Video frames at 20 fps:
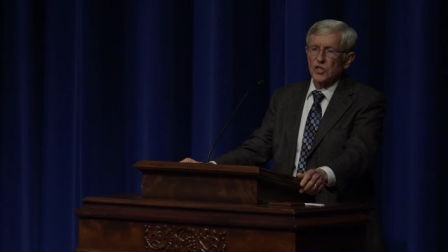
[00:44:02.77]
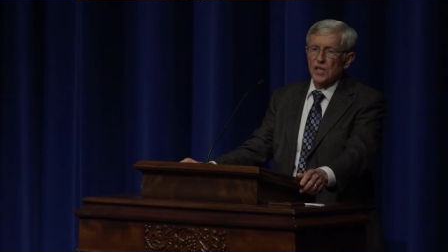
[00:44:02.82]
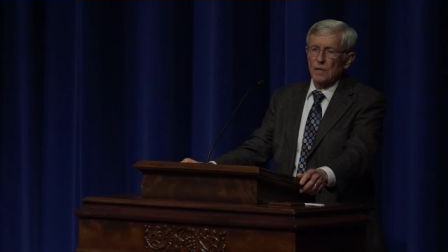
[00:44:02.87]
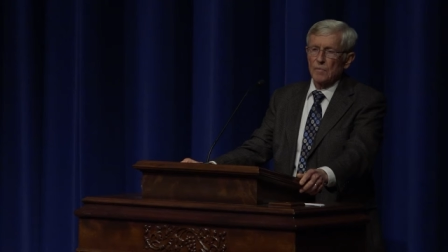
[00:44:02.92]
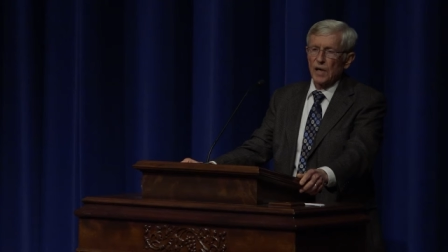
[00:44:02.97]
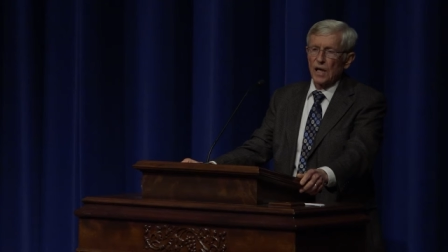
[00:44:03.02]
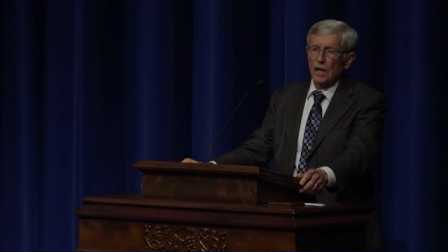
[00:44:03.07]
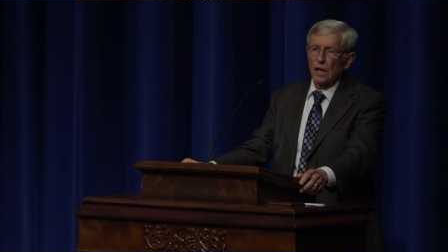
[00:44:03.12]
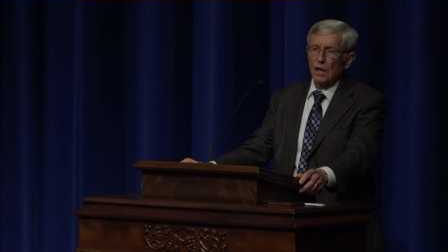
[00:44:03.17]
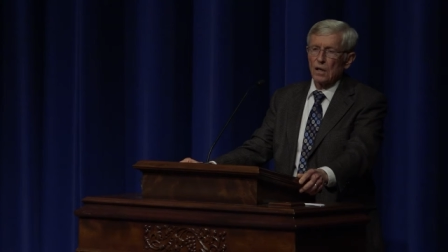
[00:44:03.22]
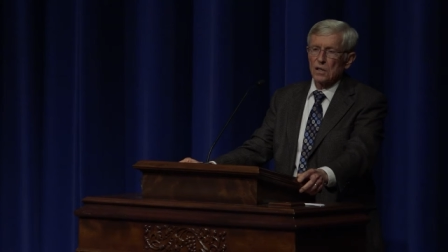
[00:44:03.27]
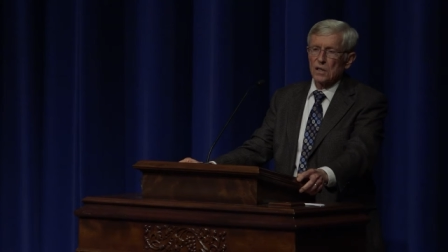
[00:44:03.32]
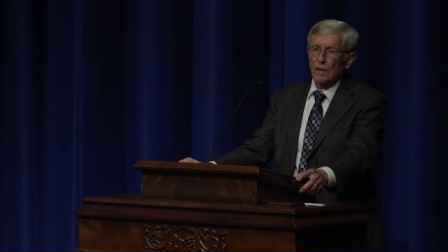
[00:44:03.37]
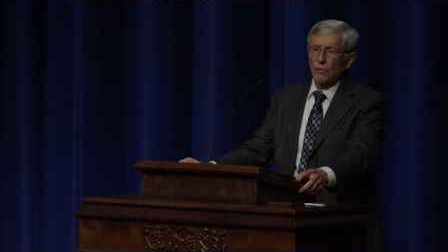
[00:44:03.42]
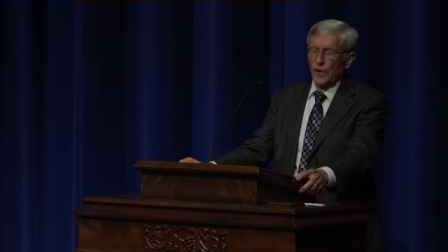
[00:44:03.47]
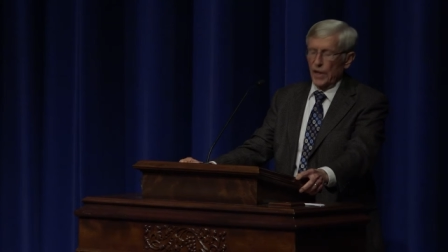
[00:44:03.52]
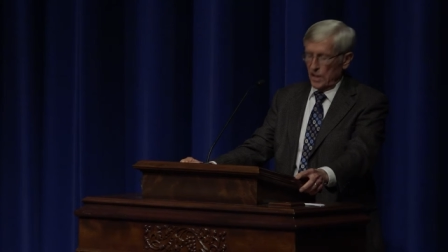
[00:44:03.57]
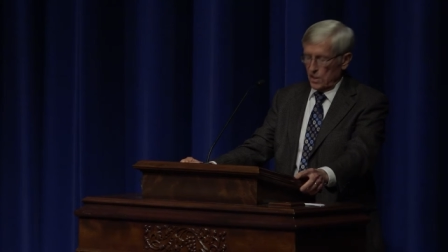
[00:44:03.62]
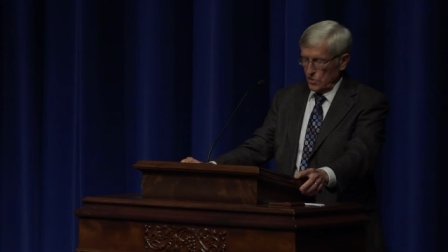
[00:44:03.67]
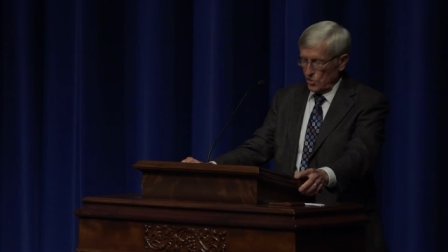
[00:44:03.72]
coming along
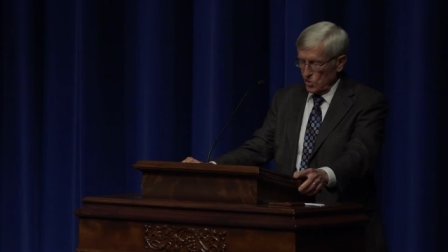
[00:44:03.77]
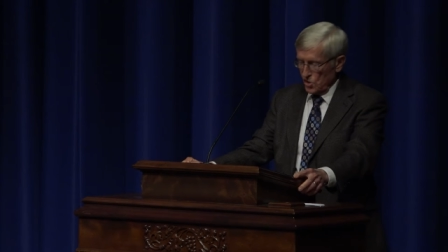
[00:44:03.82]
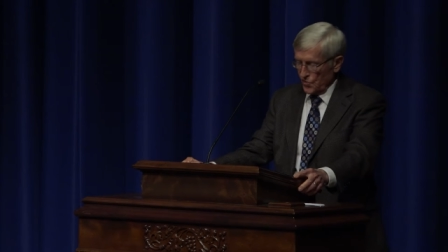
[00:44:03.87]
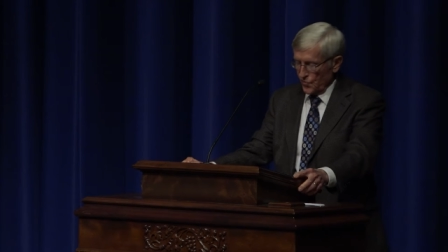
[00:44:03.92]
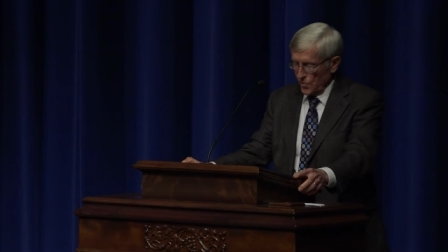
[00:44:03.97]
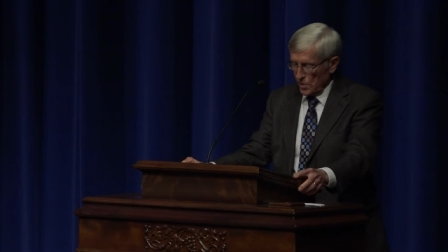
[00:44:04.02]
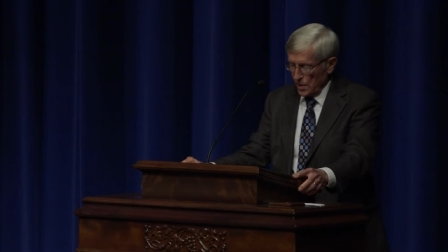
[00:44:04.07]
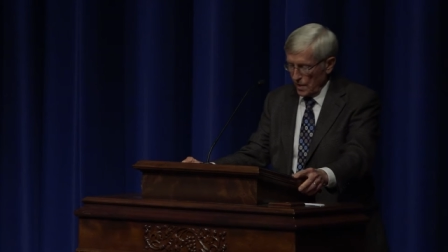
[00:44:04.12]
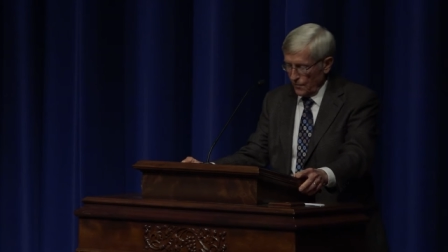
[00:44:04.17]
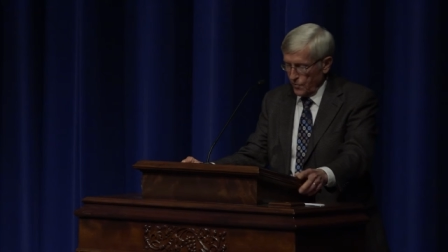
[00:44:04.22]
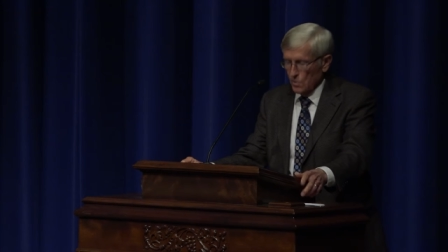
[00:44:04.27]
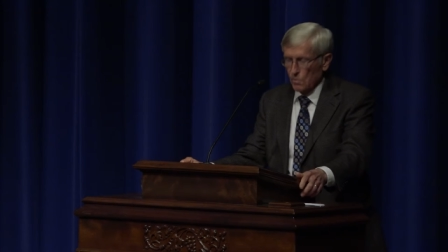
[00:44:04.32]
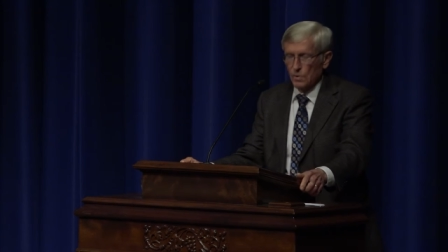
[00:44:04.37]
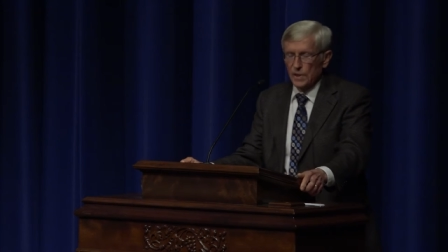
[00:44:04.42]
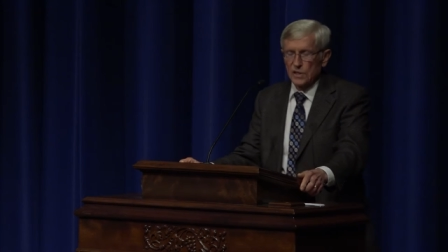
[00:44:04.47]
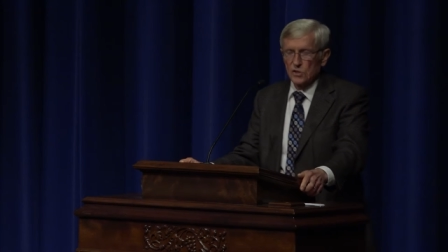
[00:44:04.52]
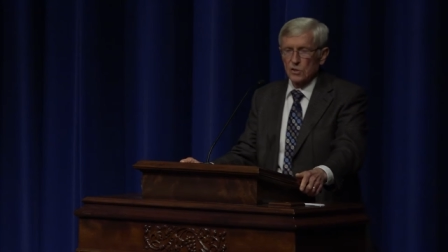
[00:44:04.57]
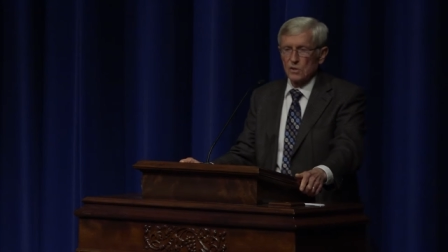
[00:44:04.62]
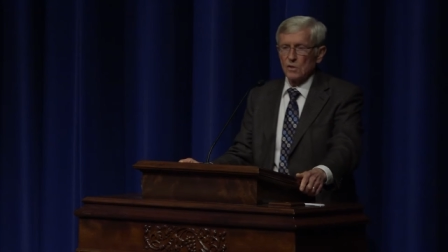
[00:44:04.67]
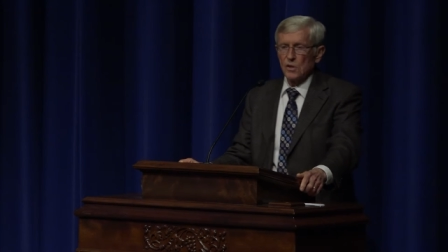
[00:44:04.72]
that we can use for different
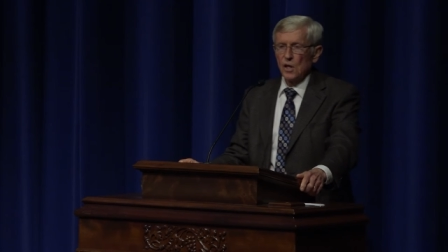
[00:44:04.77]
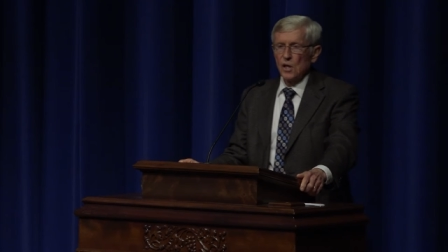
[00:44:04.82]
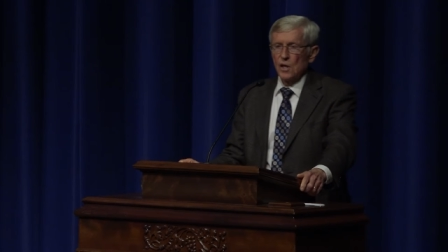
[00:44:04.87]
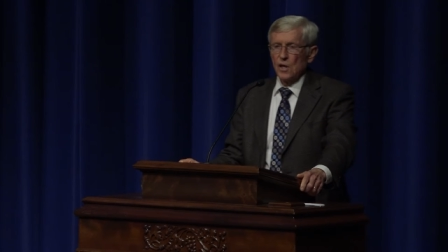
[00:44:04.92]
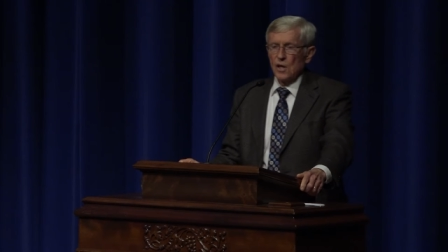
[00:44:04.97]
reasons.